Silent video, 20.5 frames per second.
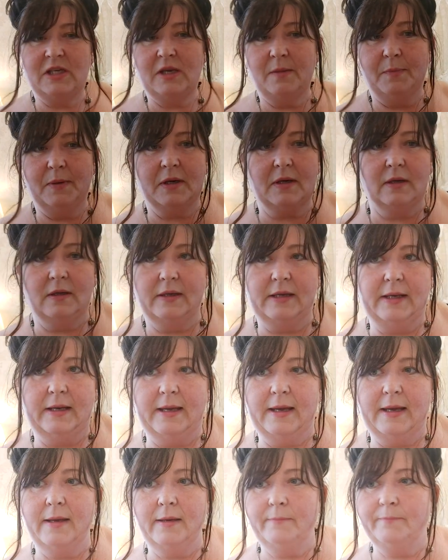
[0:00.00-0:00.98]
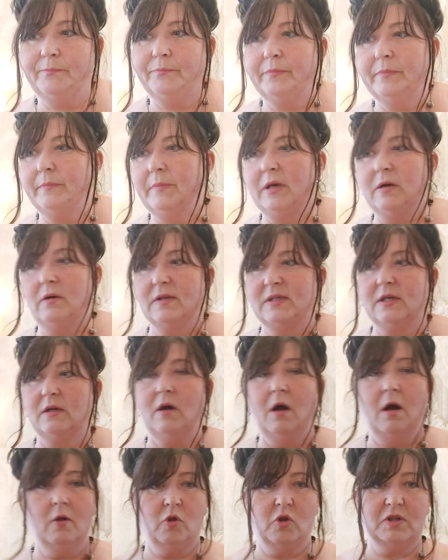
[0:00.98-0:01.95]
typical Elaine, because I
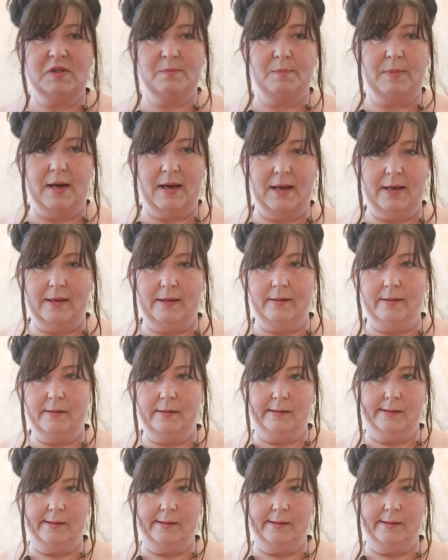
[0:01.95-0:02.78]
can't just buy